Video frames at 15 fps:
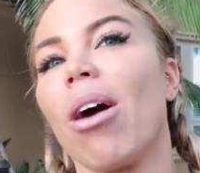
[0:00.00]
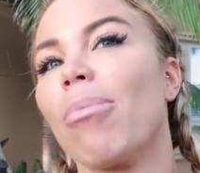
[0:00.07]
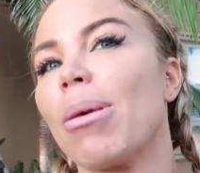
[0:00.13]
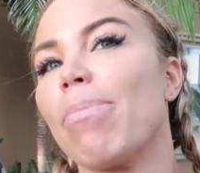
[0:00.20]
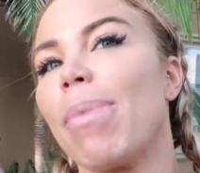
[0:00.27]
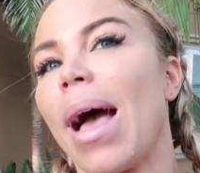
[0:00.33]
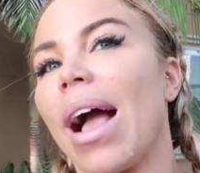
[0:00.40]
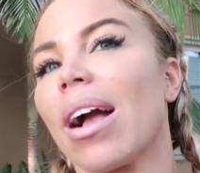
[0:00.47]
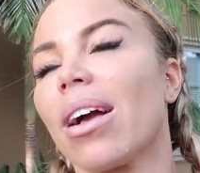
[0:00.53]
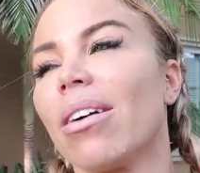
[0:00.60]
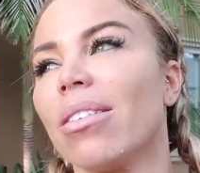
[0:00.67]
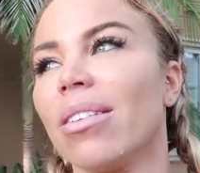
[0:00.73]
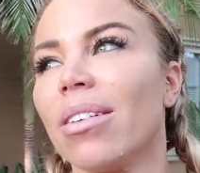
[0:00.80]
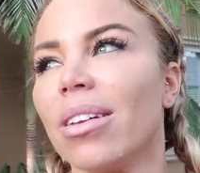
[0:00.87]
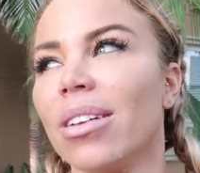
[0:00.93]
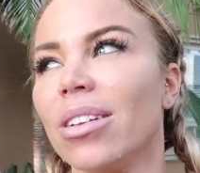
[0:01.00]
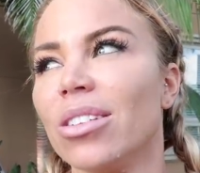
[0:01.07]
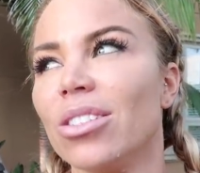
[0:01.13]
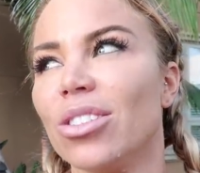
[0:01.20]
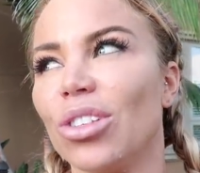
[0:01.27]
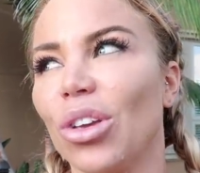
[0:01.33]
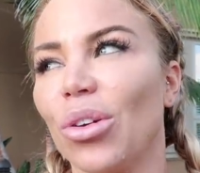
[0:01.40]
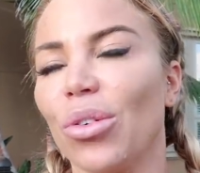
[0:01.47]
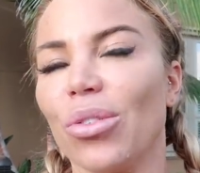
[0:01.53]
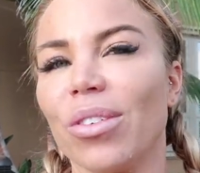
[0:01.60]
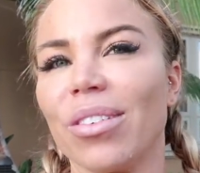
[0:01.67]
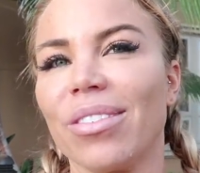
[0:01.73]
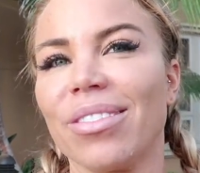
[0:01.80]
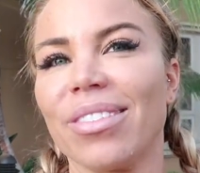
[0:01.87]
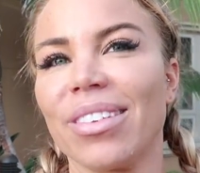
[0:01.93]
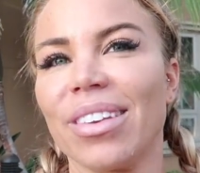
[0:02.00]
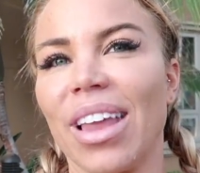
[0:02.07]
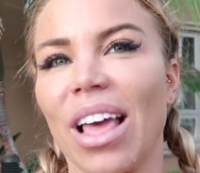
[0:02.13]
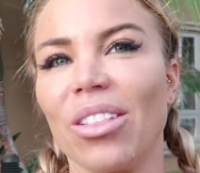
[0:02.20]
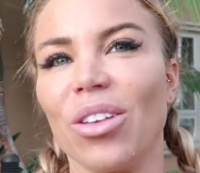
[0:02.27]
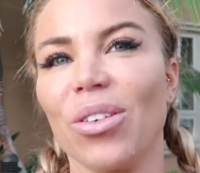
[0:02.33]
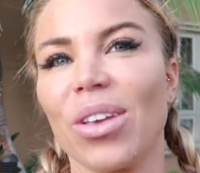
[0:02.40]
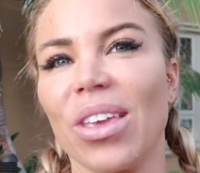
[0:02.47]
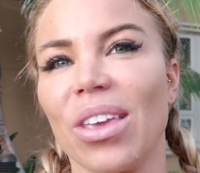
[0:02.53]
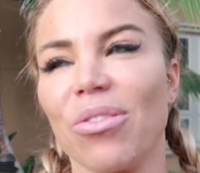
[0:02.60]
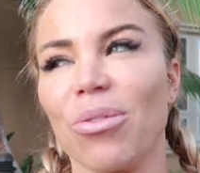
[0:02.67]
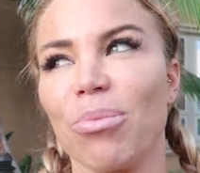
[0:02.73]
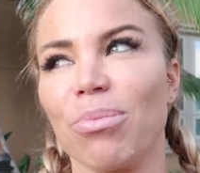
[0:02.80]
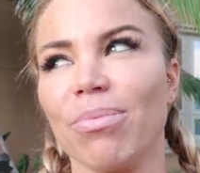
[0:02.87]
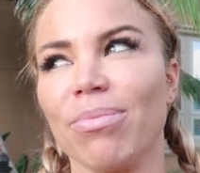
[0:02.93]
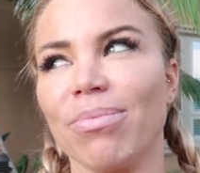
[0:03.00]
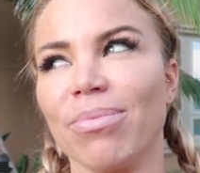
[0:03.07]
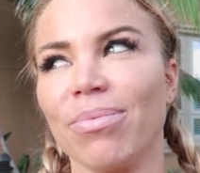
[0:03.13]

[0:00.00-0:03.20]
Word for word: I'll be back soon. I low-key even